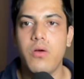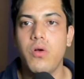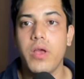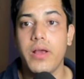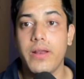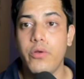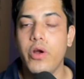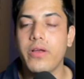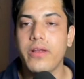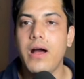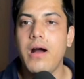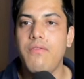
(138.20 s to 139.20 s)
okay, not
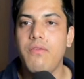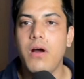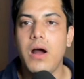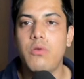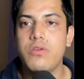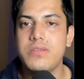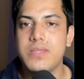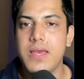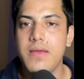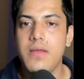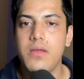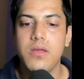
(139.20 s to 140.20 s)
graph, I would
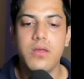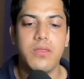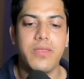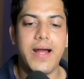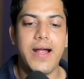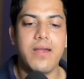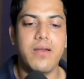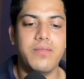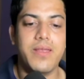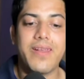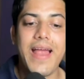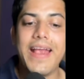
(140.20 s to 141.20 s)
say that
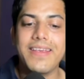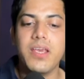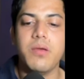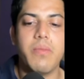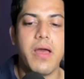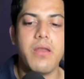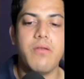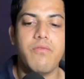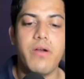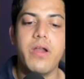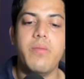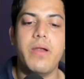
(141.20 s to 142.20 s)
the ranking, man,
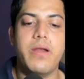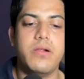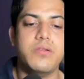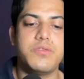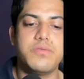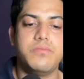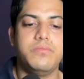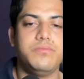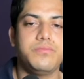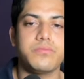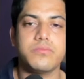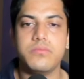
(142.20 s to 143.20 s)
fundamentals,
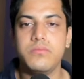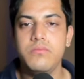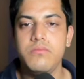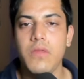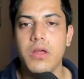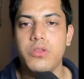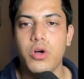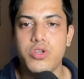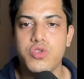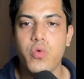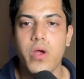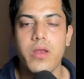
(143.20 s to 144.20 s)

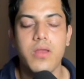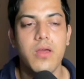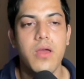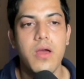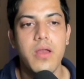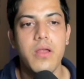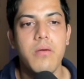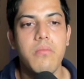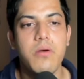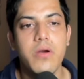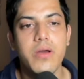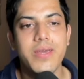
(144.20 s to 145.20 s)
Dogecoin,
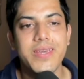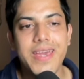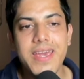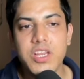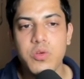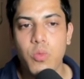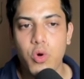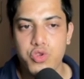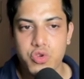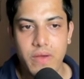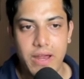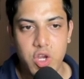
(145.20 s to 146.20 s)
number 8th
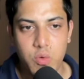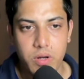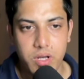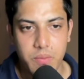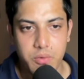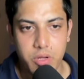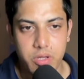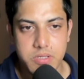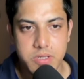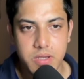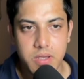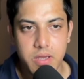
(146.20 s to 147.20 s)
most valuable
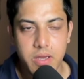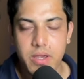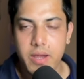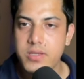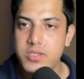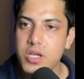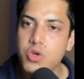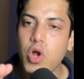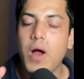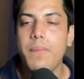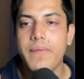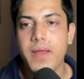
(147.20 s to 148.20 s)
cryptocurrency. It's in
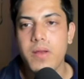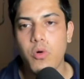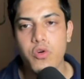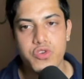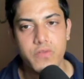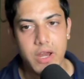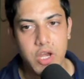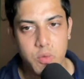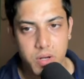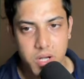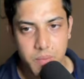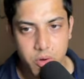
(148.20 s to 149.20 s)
top 10 most
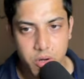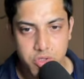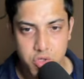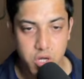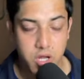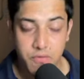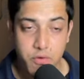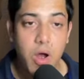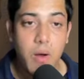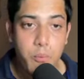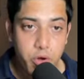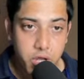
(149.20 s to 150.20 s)
valuable cryptocurrency. So if you
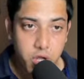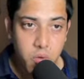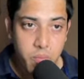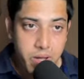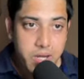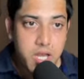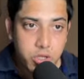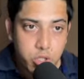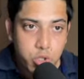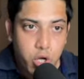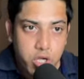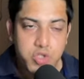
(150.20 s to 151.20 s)
are putting your money into
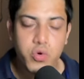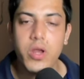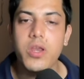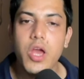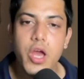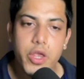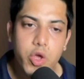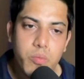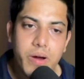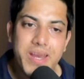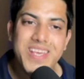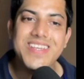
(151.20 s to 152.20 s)
Dogecoin, your
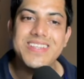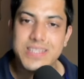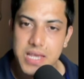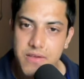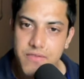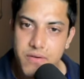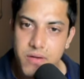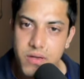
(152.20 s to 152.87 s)
money is safe.